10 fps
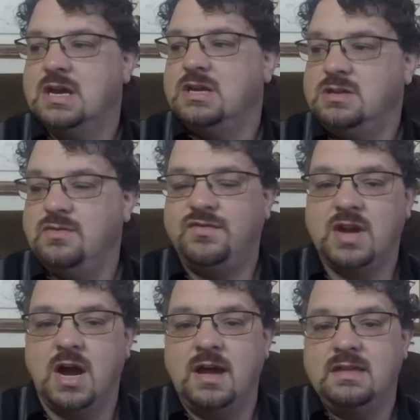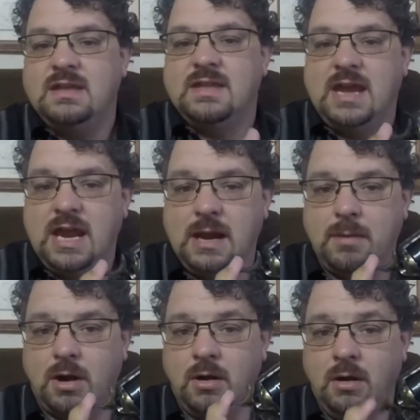you've got the
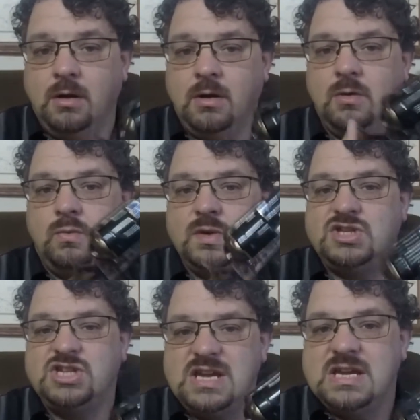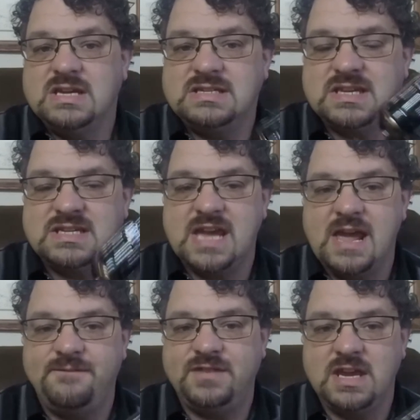hammer, which is a
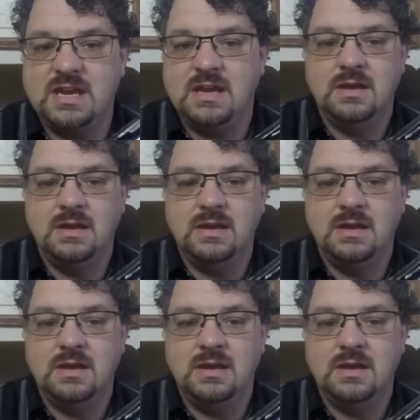safety.